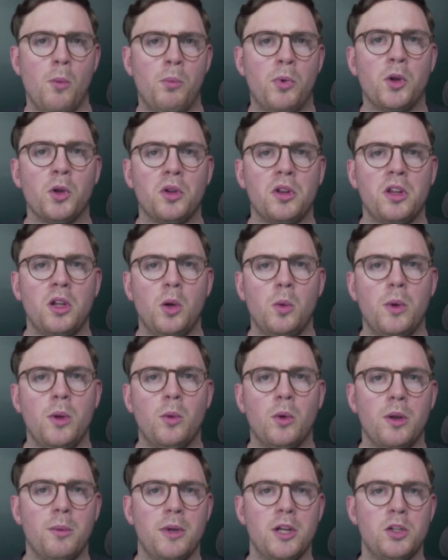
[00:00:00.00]
But also we
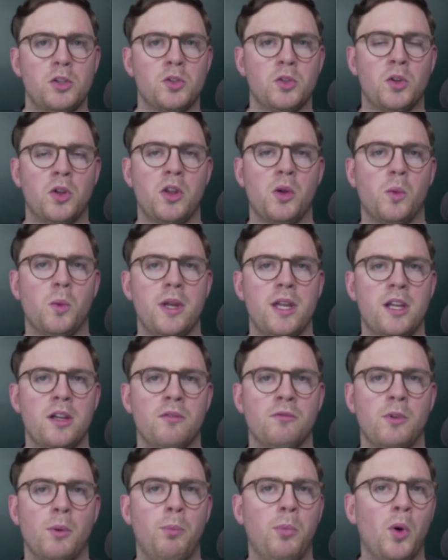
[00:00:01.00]
want to make sure that we
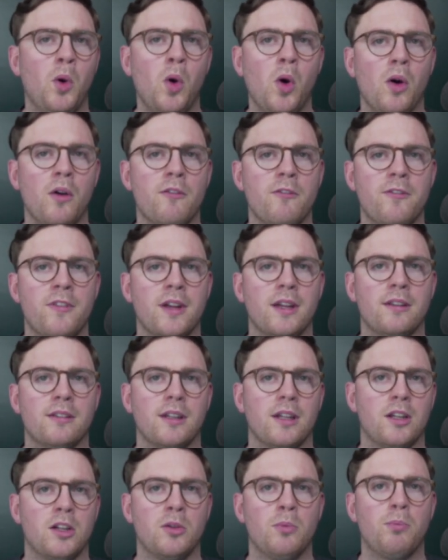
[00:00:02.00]
can report on things
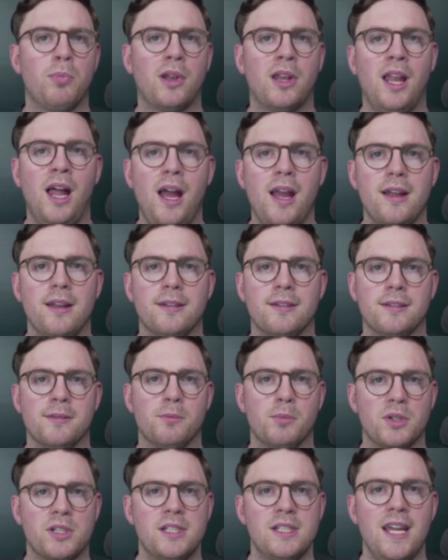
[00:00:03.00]
like compliance
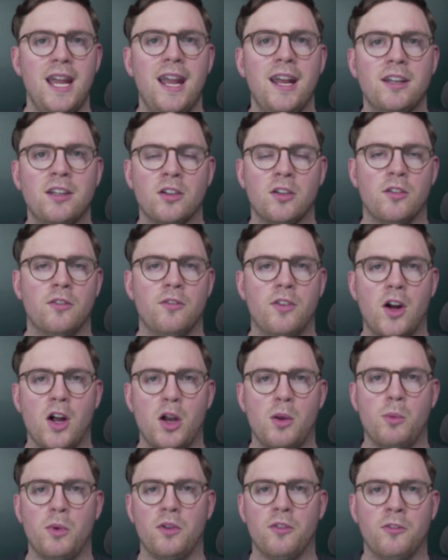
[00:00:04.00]
and protect our
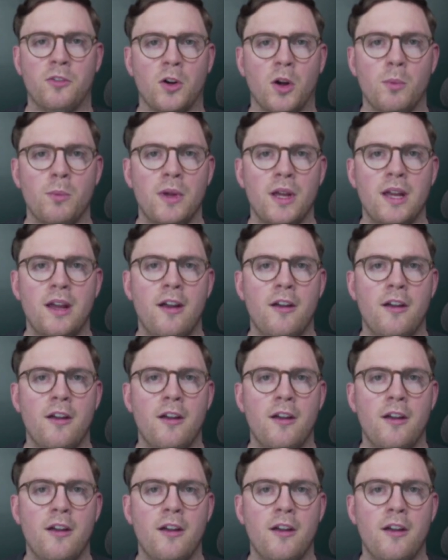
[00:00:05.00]
environment from,